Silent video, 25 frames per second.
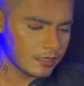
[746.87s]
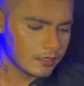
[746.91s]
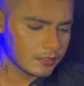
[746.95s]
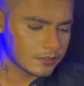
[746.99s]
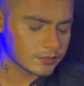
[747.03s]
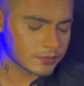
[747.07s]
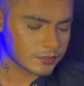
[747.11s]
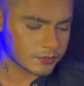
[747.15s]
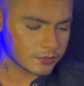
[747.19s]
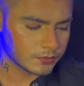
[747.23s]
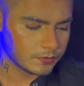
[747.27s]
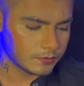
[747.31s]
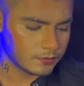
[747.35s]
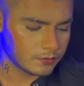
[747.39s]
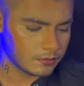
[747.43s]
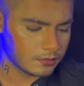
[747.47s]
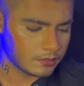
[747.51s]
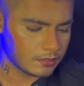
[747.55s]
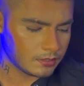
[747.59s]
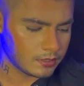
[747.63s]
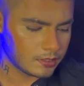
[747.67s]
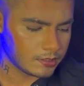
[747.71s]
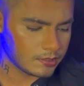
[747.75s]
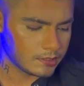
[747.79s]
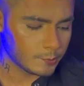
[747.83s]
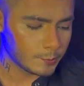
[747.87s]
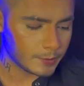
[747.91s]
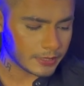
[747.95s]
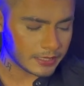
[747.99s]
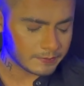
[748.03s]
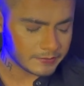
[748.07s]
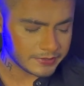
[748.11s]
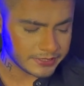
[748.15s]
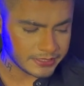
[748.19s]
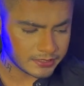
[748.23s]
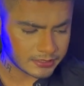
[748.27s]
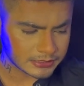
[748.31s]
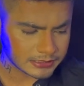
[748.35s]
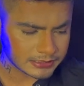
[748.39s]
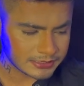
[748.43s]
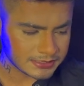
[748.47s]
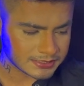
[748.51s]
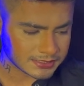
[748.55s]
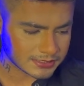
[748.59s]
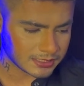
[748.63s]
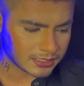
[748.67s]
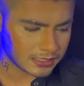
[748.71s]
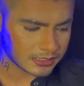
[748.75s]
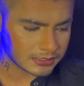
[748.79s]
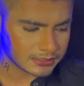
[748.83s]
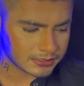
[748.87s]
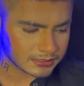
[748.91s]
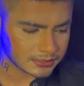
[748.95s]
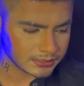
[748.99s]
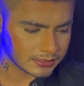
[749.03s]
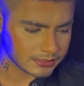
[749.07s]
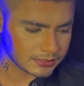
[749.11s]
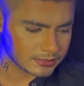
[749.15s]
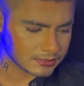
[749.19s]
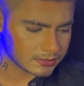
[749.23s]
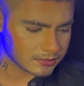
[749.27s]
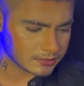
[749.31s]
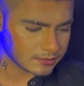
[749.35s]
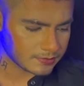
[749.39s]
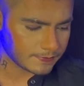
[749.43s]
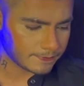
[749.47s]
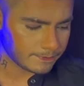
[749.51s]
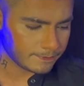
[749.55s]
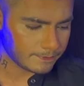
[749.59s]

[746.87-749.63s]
So the way I'm reading these cards is